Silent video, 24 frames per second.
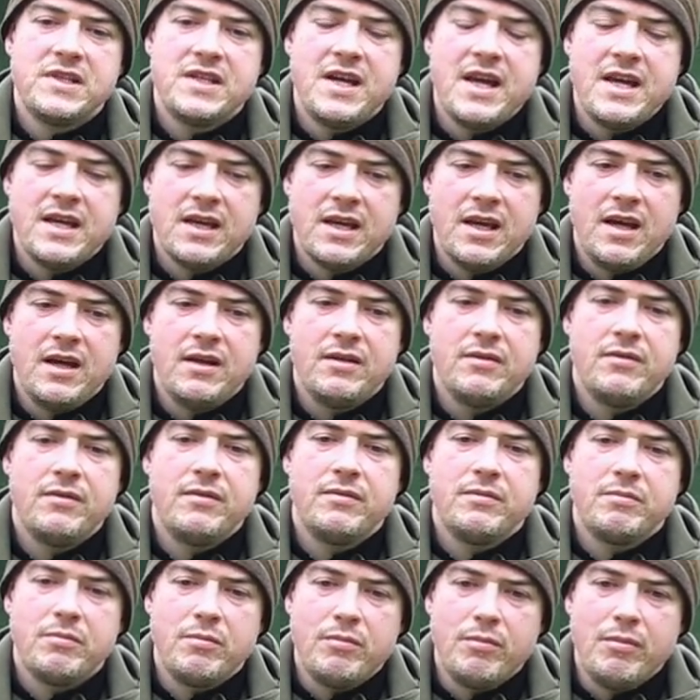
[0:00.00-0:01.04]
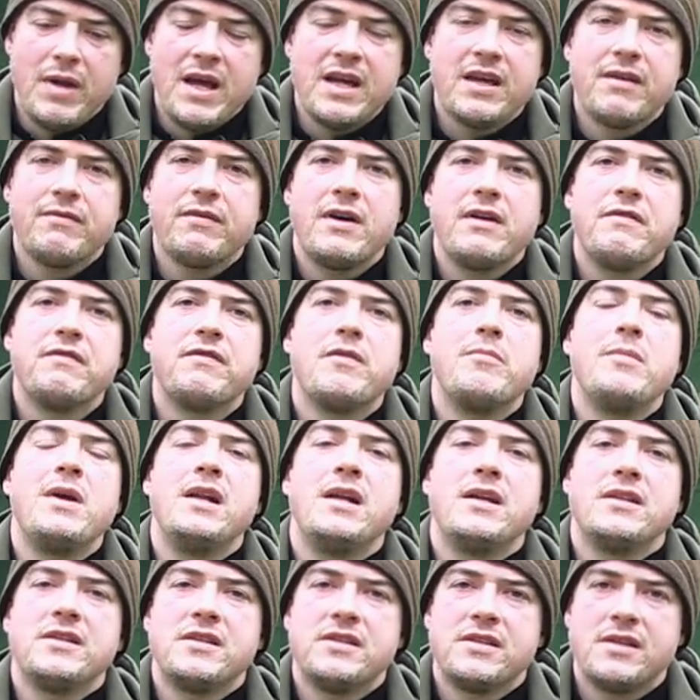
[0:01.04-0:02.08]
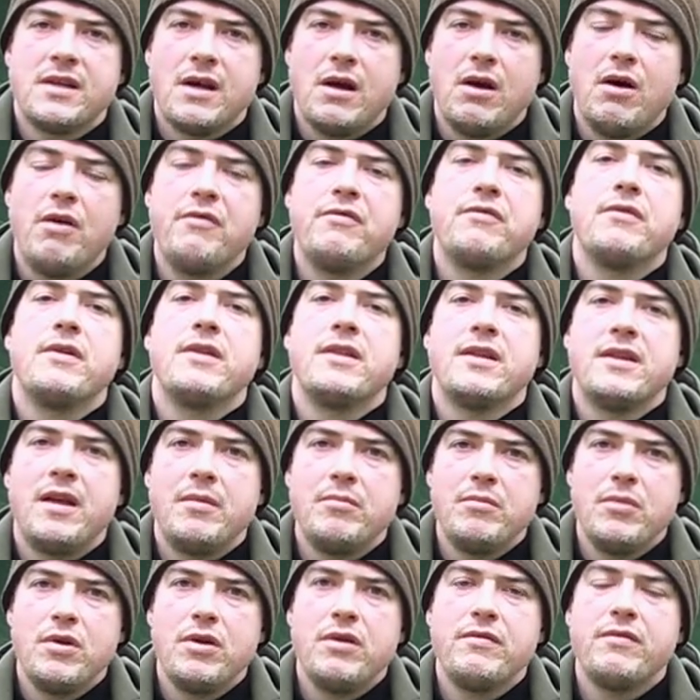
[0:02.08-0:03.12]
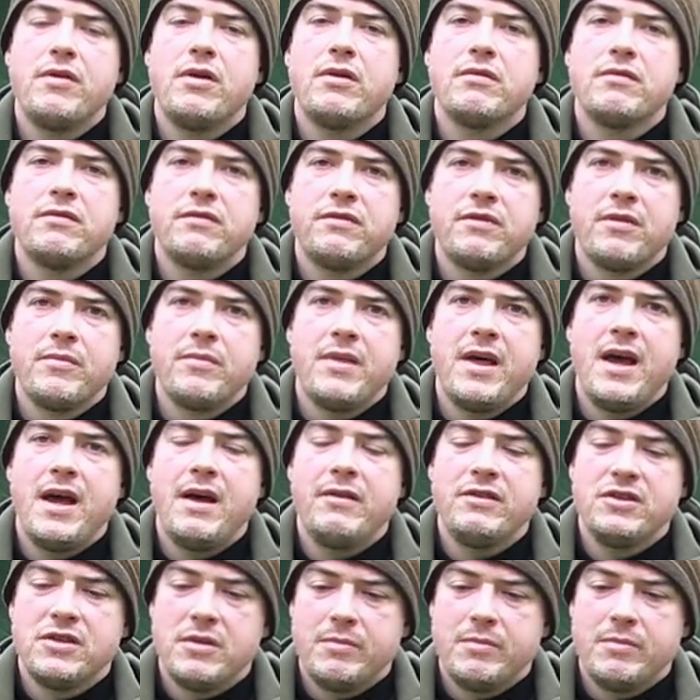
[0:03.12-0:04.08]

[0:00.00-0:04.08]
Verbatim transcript: take it make it very familiar to start off with and then move on from there,